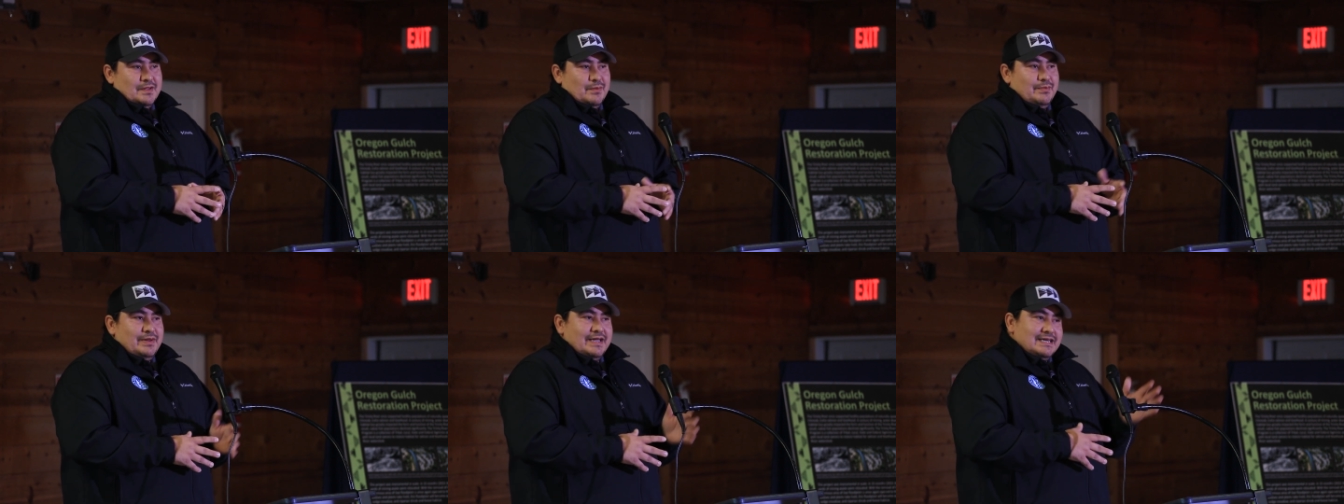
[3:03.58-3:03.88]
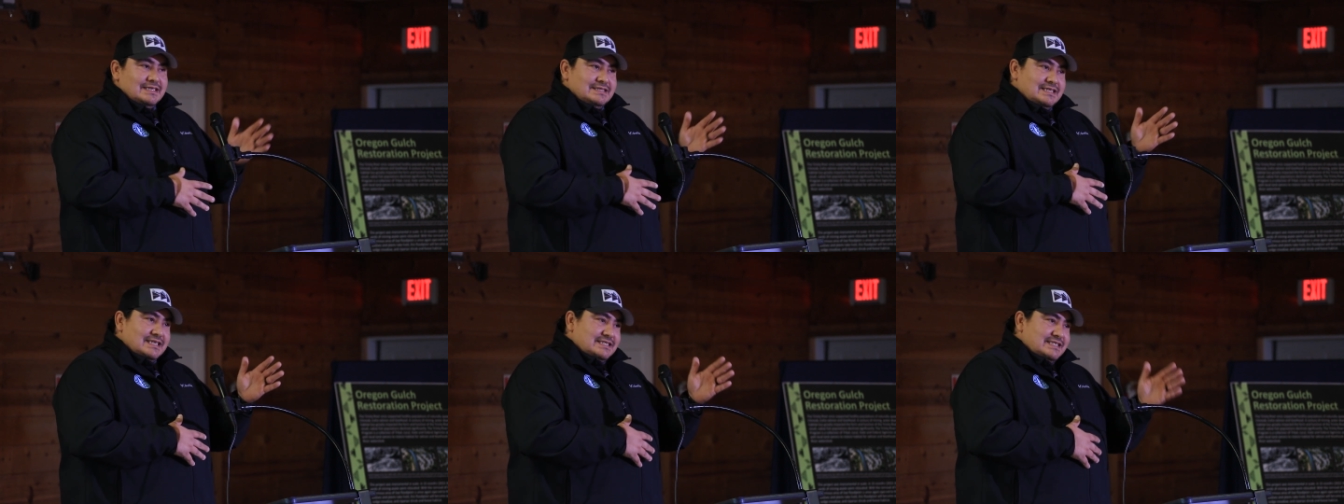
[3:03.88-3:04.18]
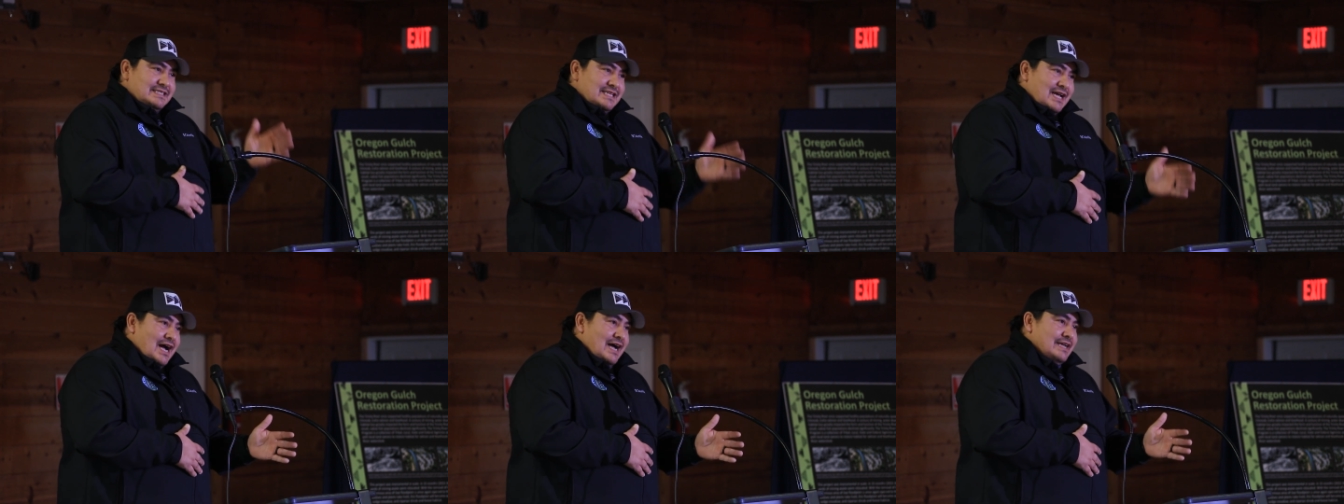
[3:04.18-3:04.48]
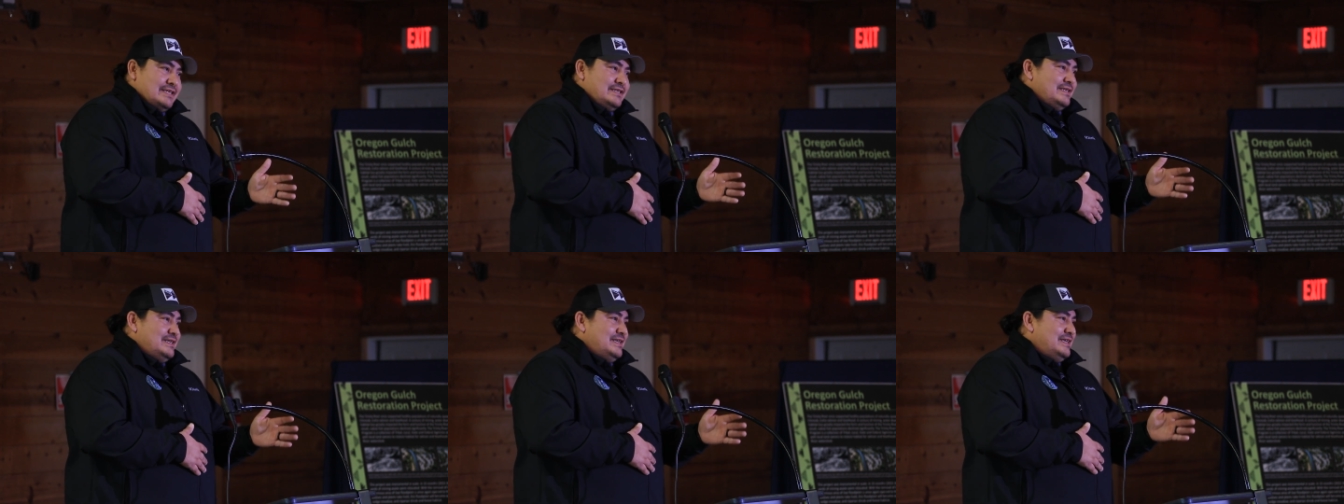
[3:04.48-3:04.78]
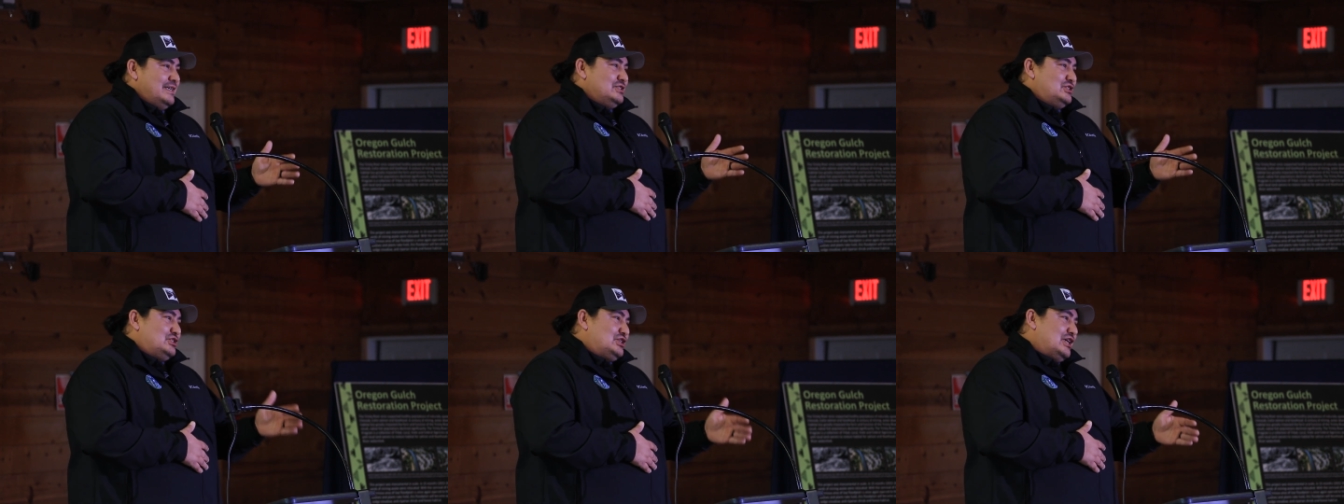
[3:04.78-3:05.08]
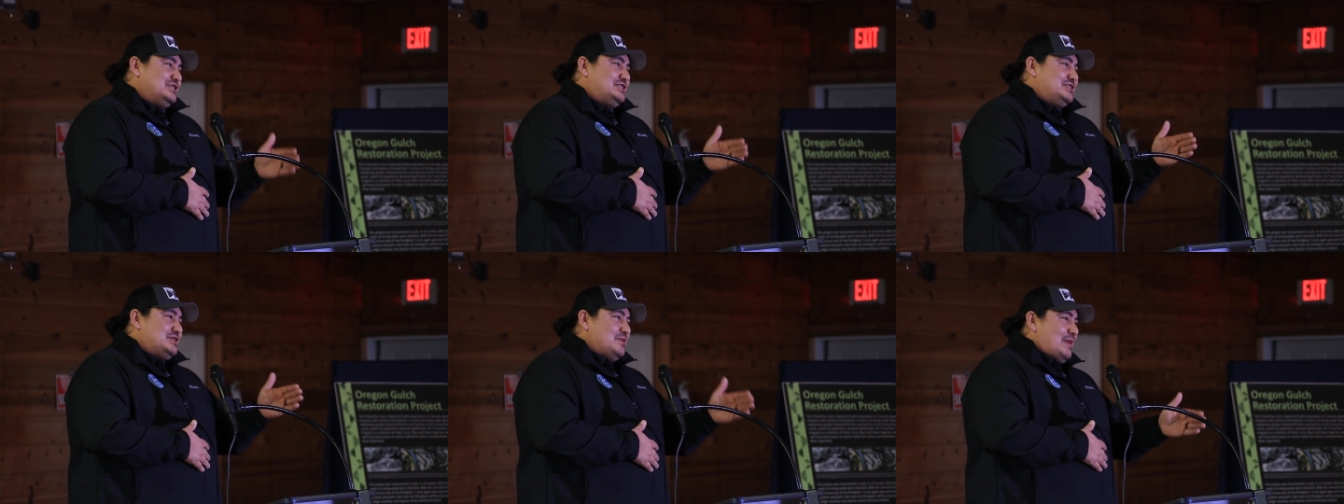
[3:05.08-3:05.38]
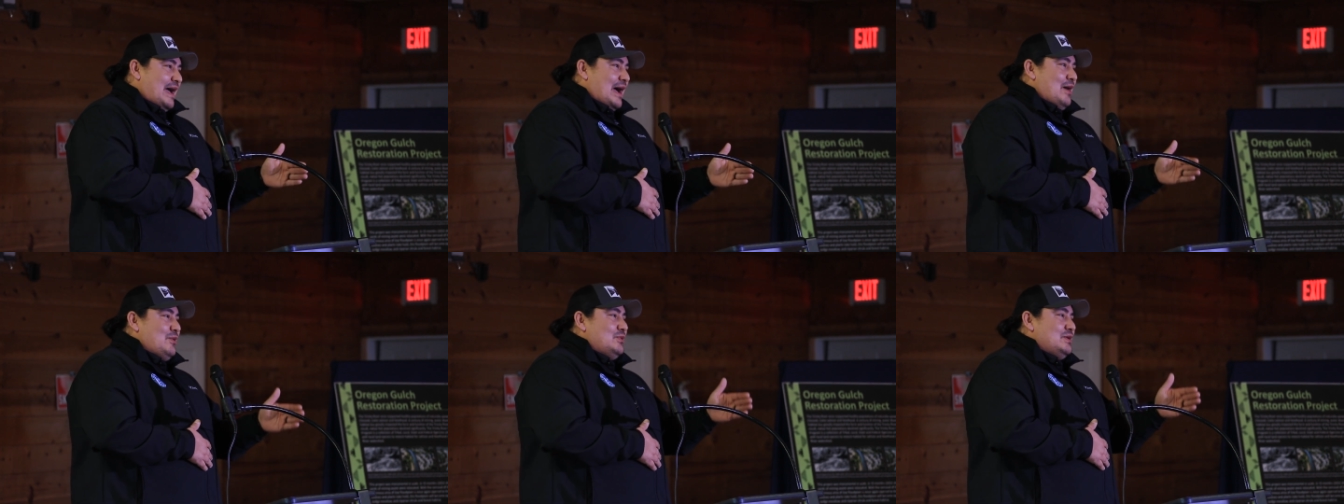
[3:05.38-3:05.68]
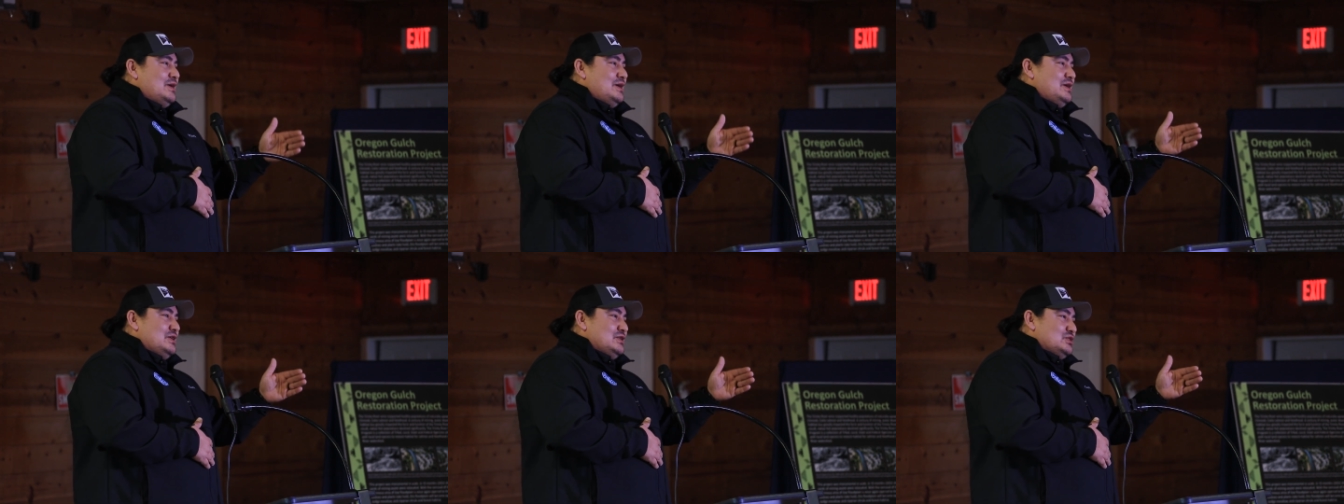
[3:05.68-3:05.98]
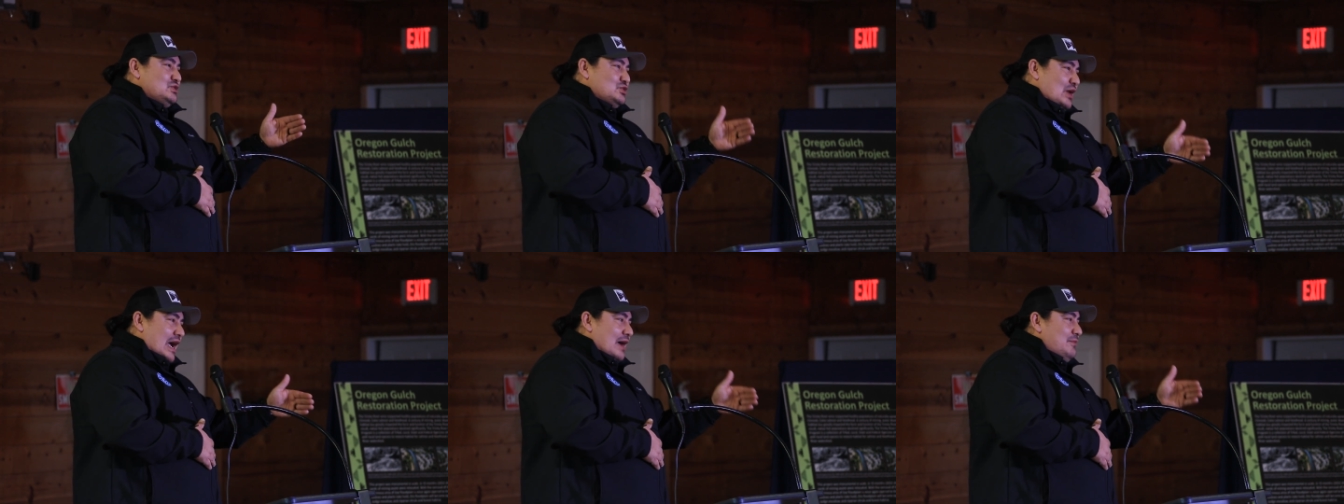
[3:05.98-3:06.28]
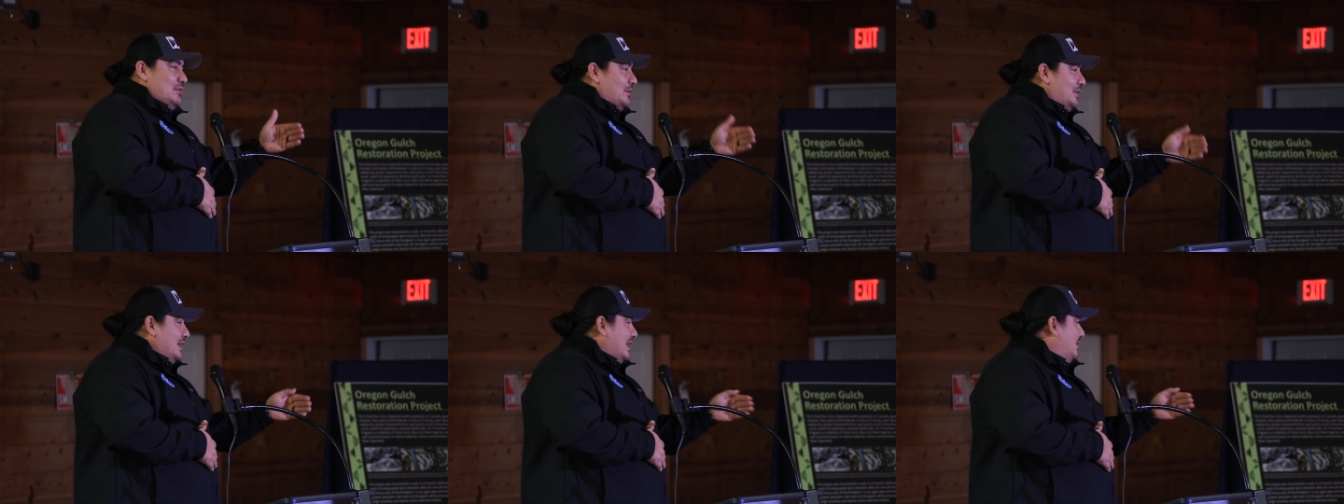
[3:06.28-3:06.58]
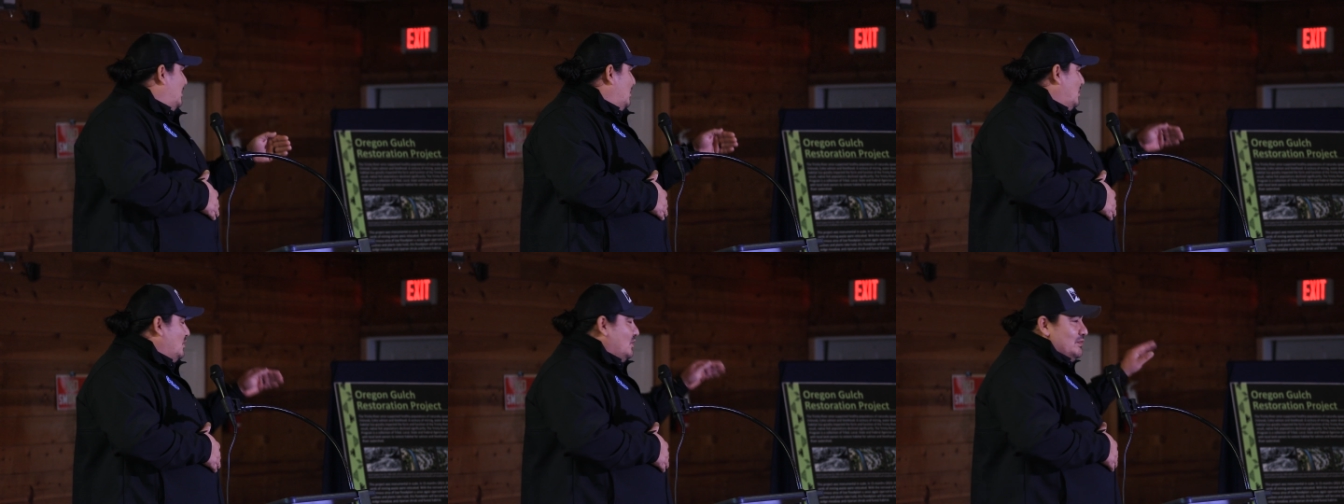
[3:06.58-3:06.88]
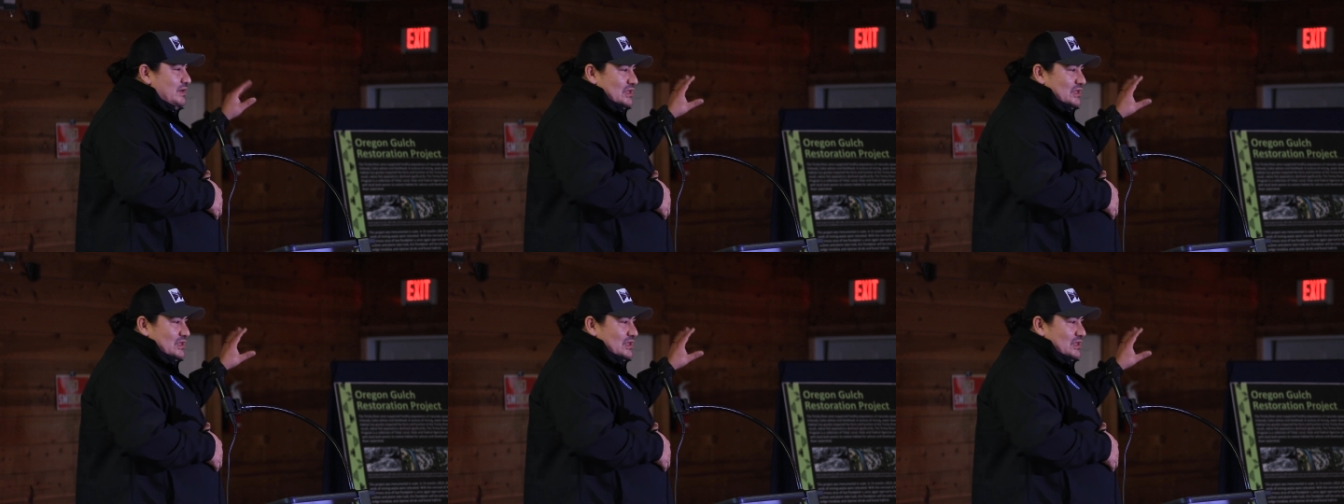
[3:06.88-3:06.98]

Because it's not just about tribal people who